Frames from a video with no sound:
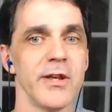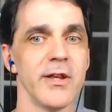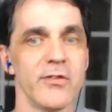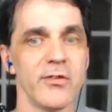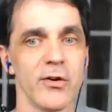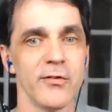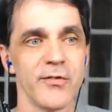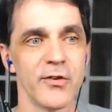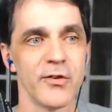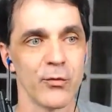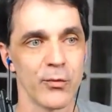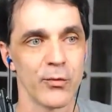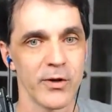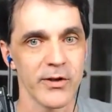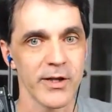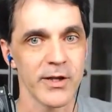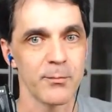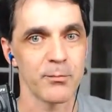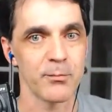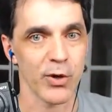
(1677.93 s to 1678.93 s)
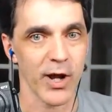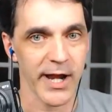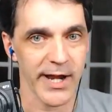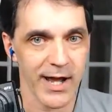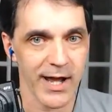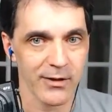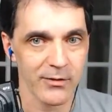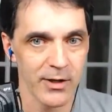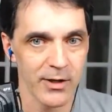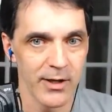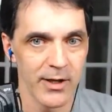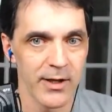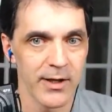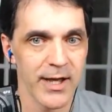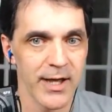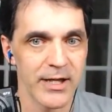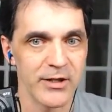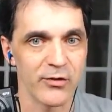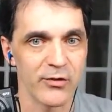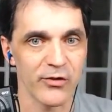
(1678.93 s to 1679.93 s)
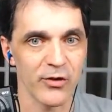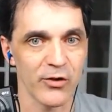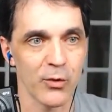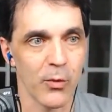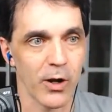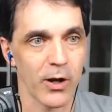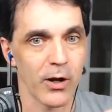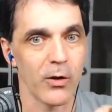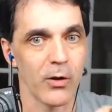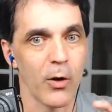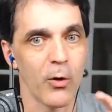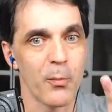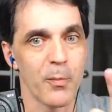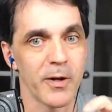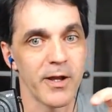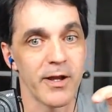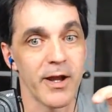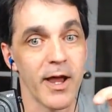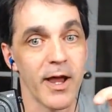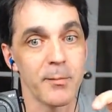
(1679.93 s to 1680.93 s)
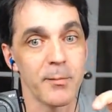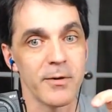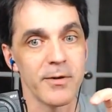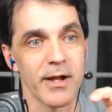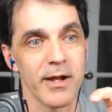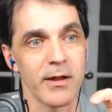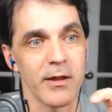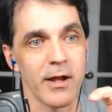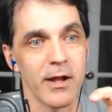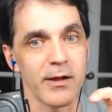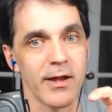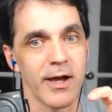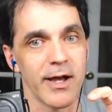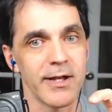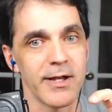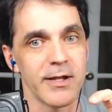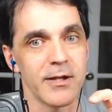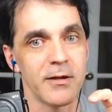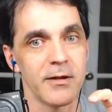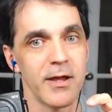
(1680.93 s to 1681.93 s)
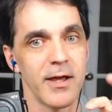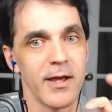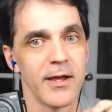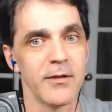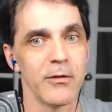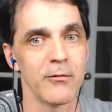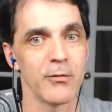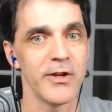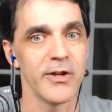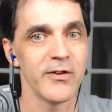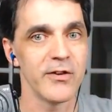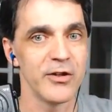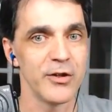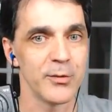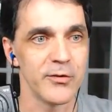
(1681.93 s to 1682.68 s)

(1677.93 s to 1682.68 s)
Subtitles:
So if it's really bright out and you still want to open it up and let a lot of light in, and the reason you would do